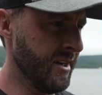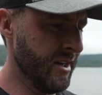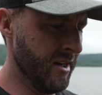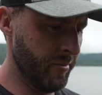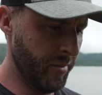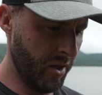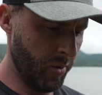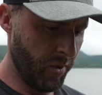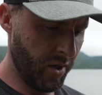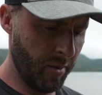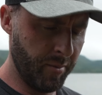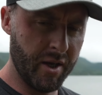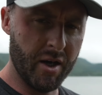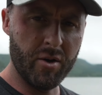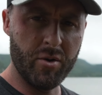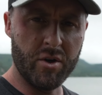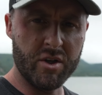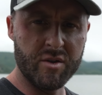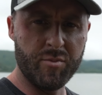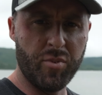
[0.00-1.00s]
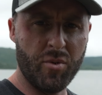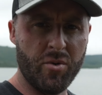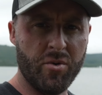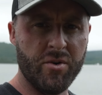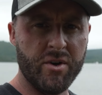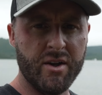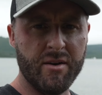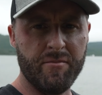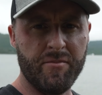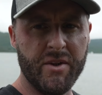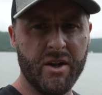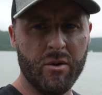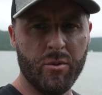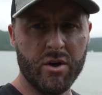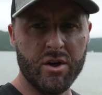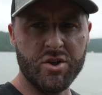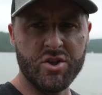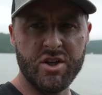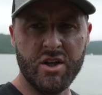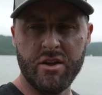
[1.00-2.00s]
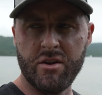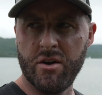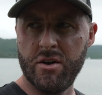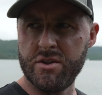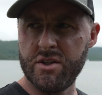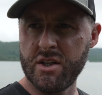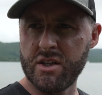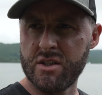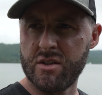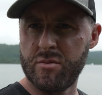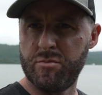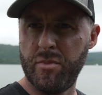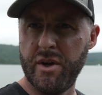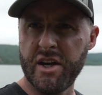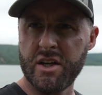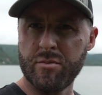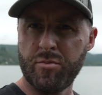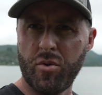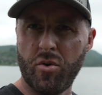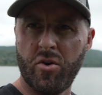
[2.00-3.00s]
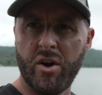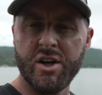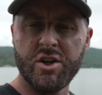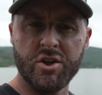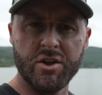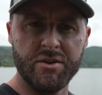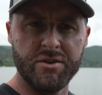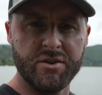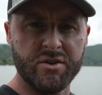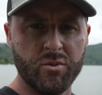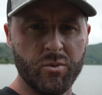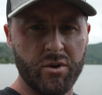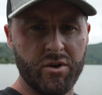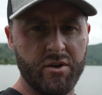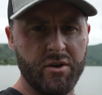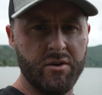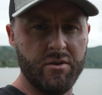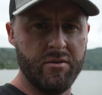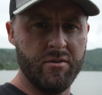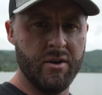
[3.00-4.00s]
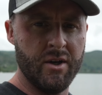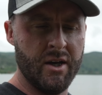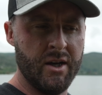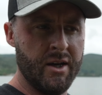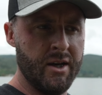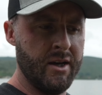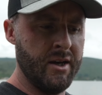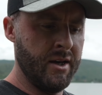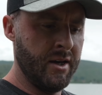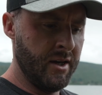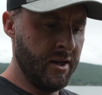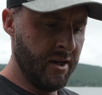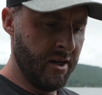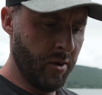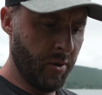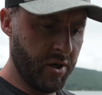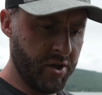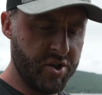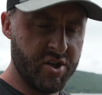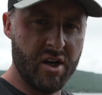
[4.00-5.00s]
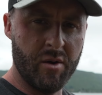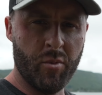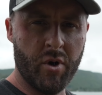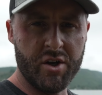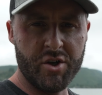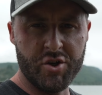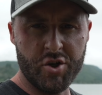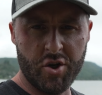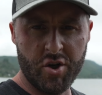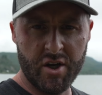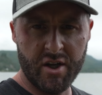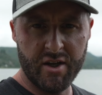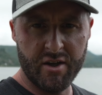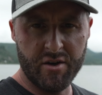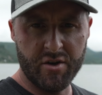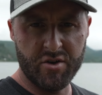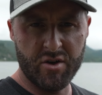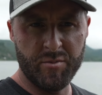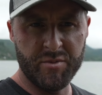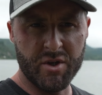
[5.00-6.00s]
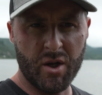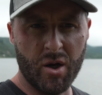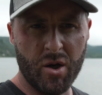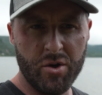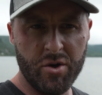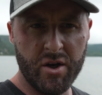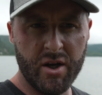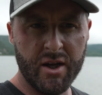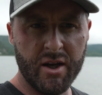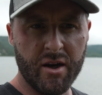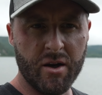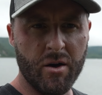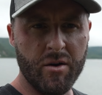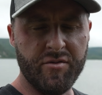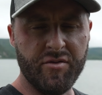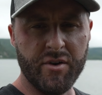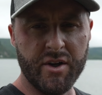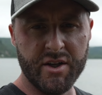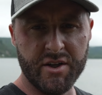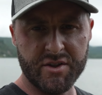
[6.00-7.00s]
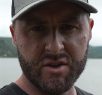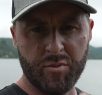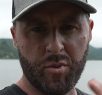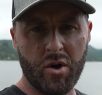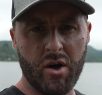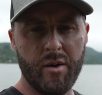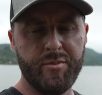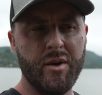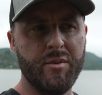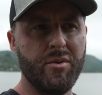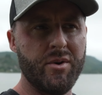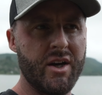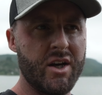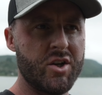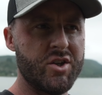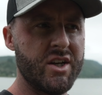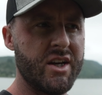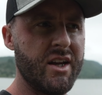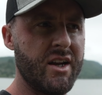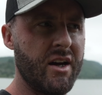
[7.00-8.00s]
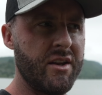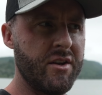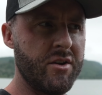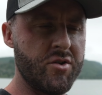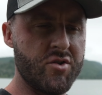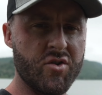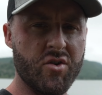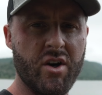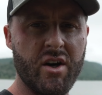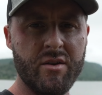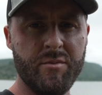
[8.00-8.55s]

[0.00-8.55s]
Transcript: But I want to be able to explore on it, and I want to share those explorations with you. I want to share my journey in terms of learning and hopefully inspire people to actually get out there and try it